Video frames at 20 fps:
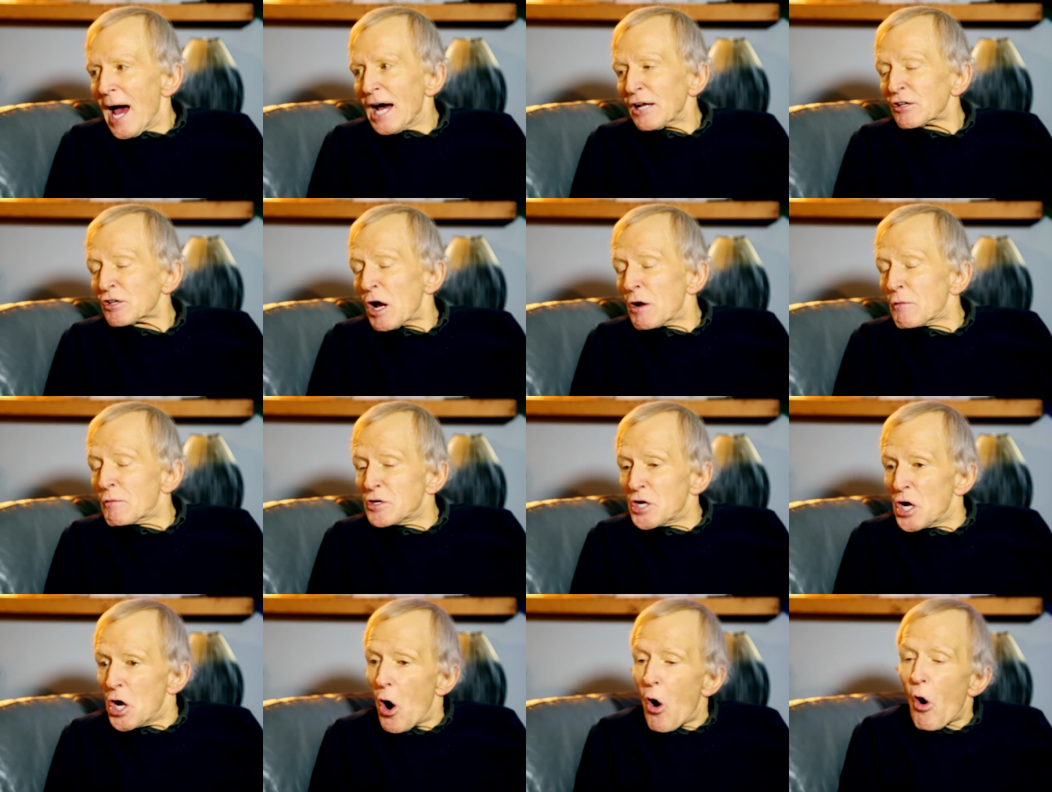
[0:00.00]

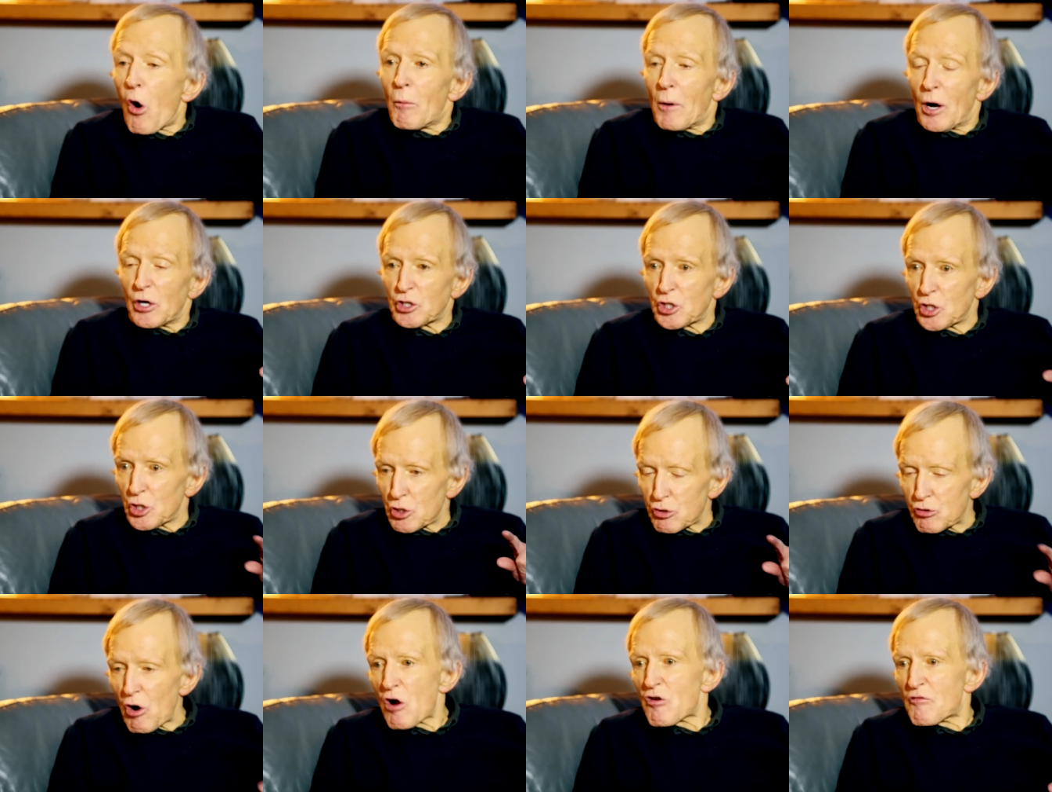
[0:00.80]
Now, it
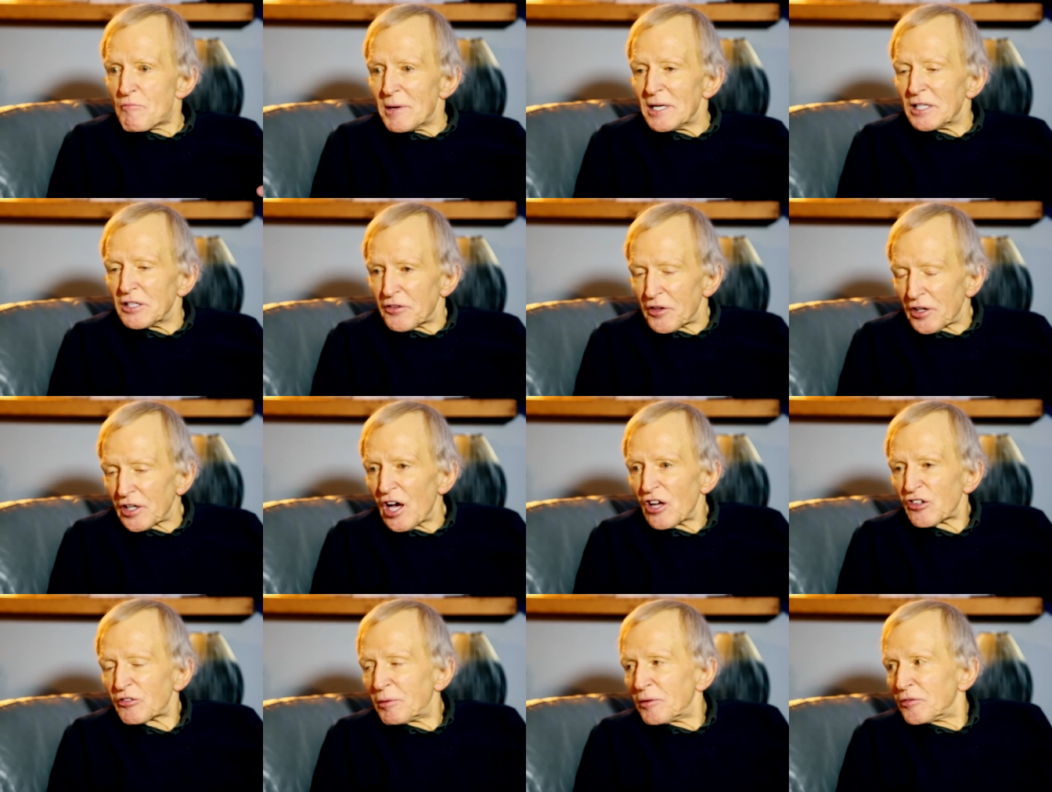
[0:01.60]
almost drove me to the
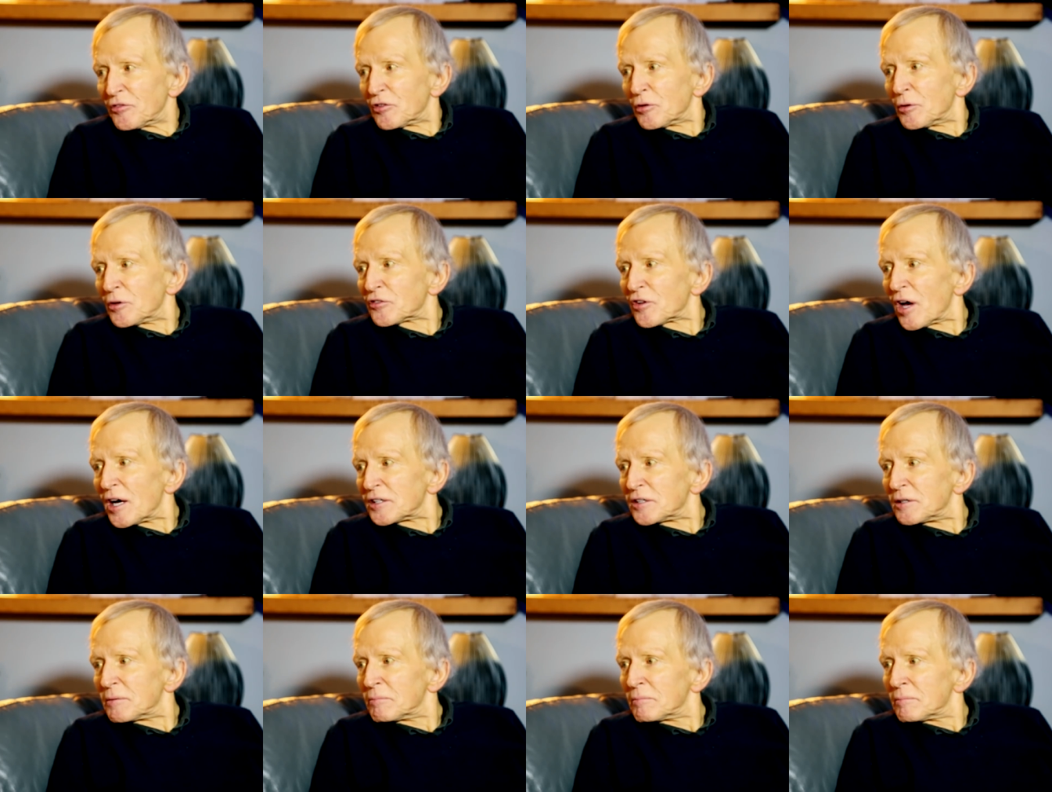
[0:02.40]
cusp of
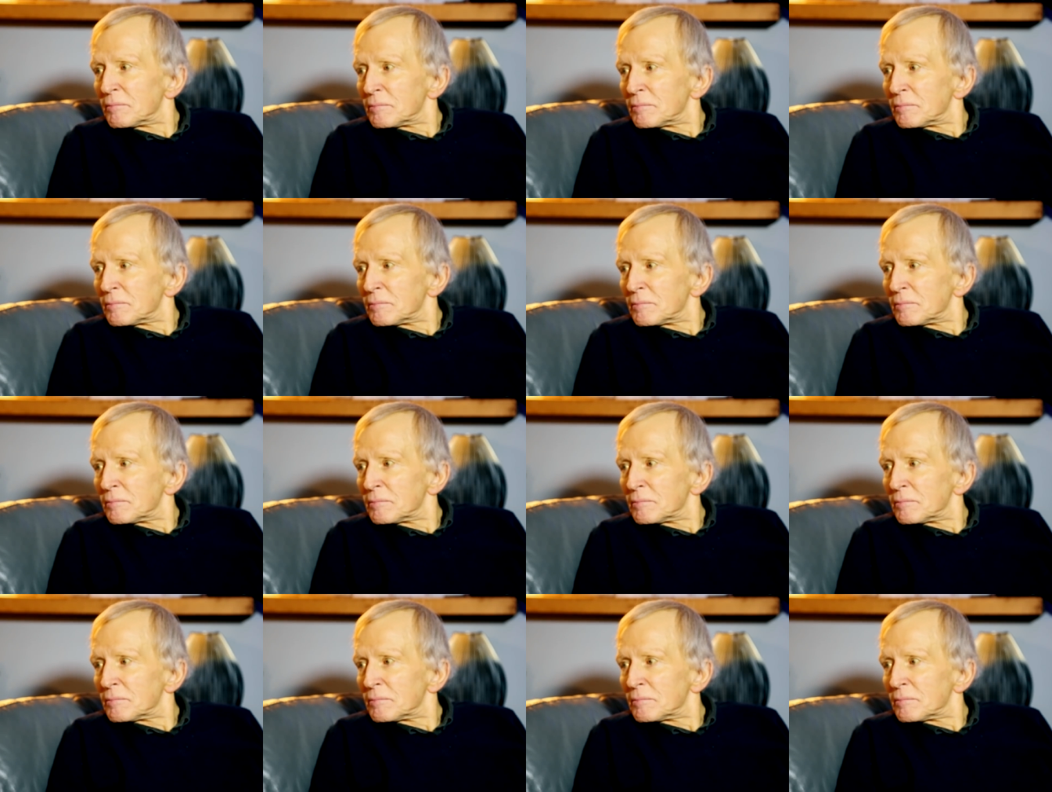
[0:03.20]
suicide.